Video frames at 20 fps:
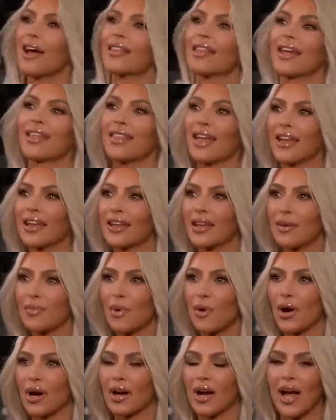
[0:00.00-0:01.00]
not like that
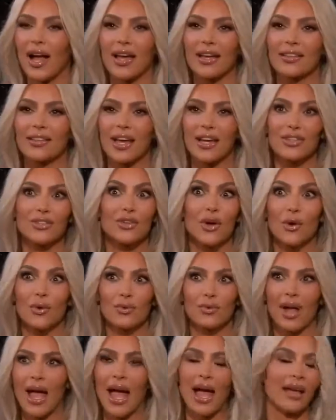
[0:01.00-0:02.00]
anymore. I
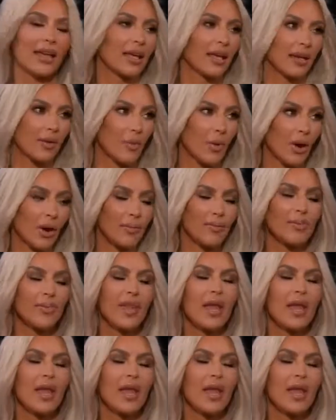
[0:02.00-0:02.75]
don't hack anymore.